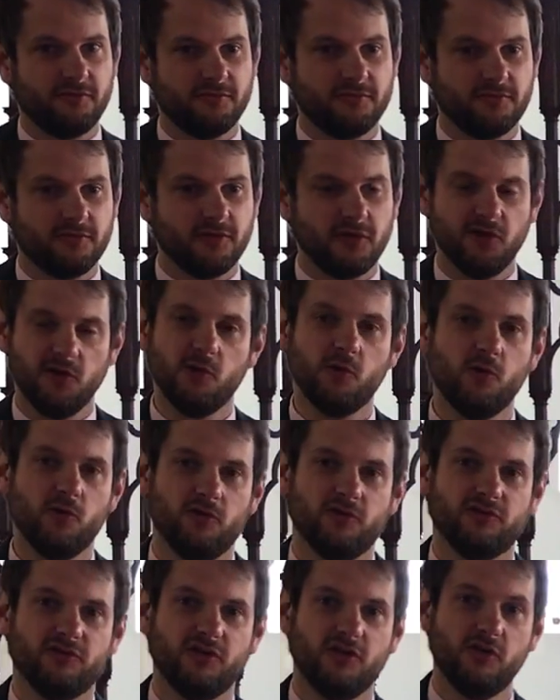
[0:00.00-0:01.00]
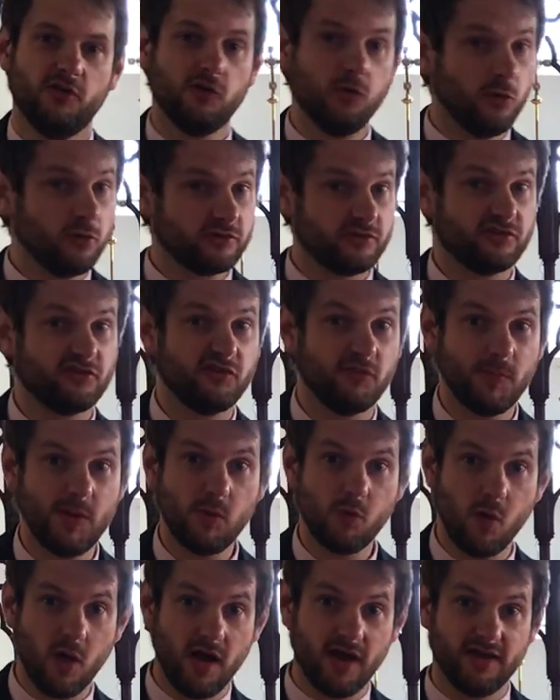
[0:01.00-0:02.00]
the Lord, who calls us to be
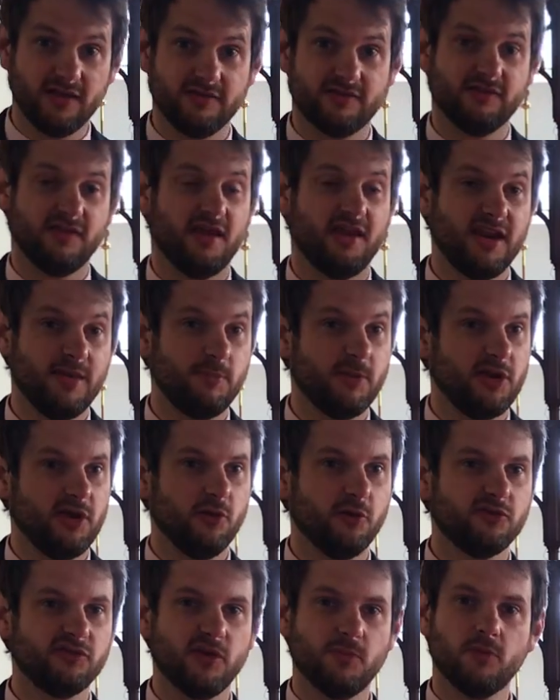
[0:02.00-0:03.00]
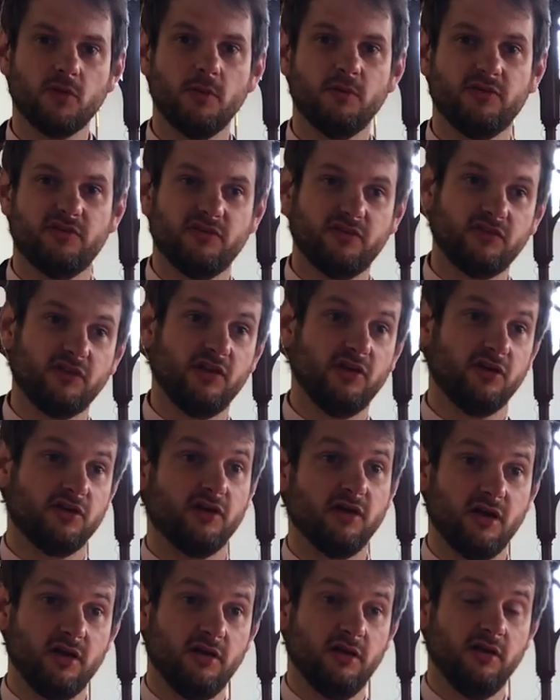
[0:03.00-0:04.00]
wise, certainly, but he also promises to look,
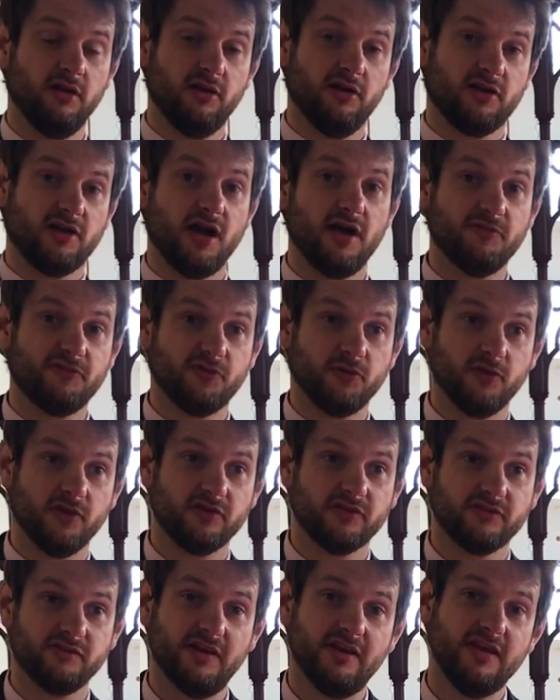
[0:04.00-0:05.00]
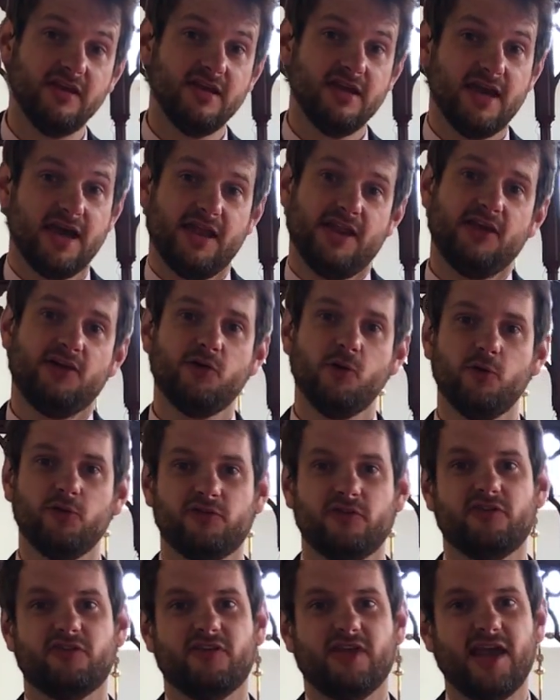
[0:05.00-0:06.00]
up, look after us, and he calls
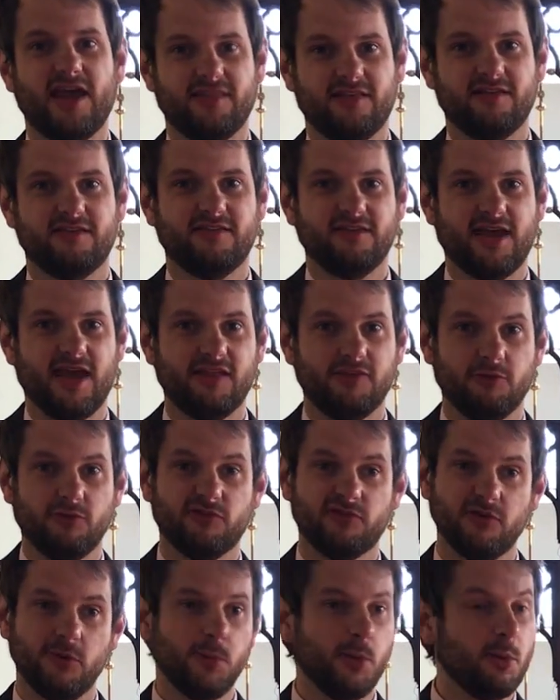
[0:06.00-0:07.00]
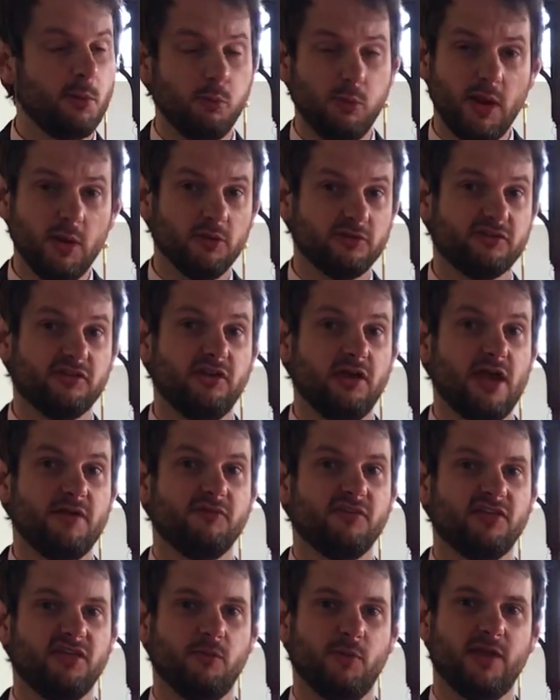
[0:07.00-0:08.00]
us to gather together. And so we, we want to do
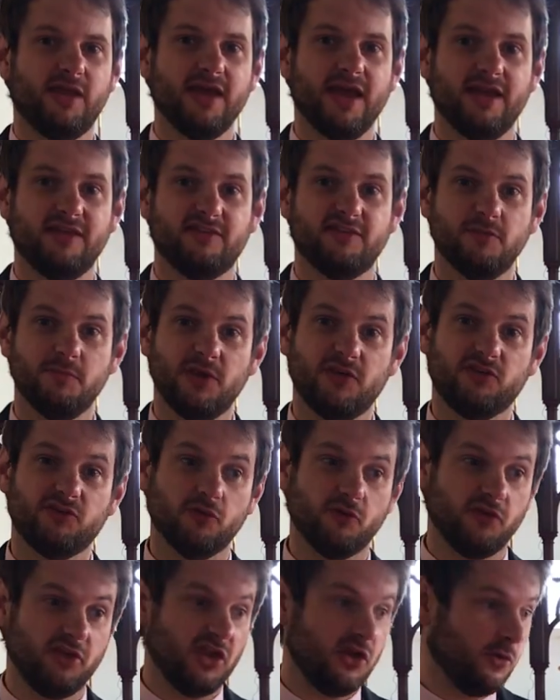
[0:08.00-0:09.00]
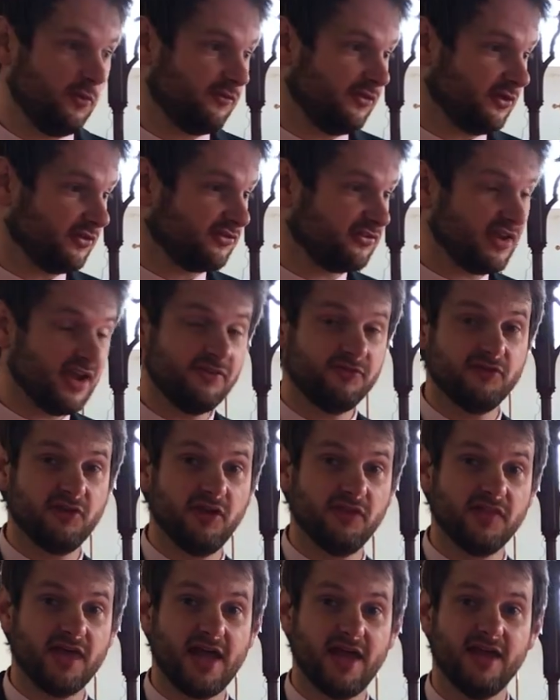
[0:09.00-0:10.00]
everything we can to make sure that you feel safe doing
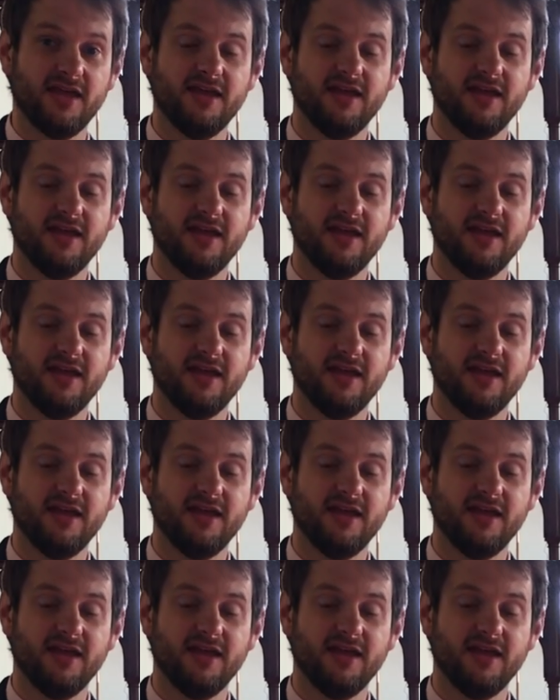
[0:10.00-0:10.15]
that,